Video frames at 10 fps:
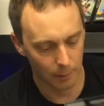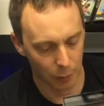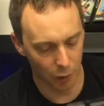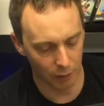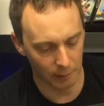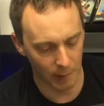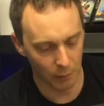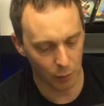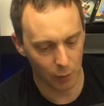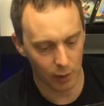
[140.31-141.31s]
But I remember
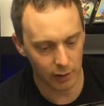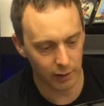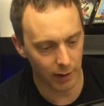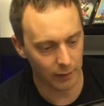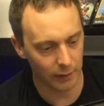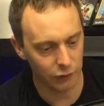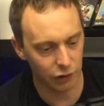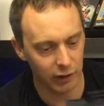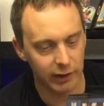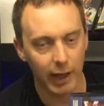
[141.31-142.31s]
when the
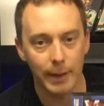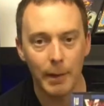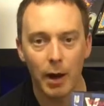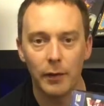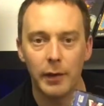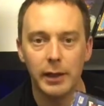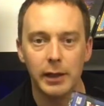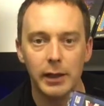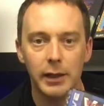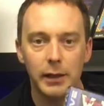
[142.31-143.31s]
cheat came out,
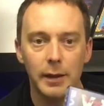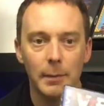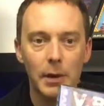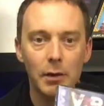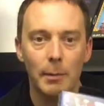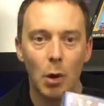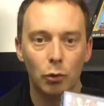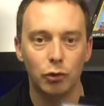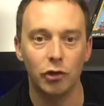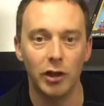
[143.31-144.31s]
the mirror
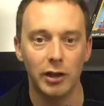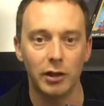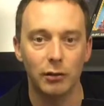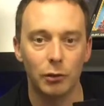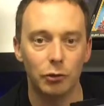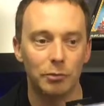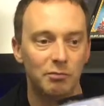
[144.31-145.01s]
mode cheat, which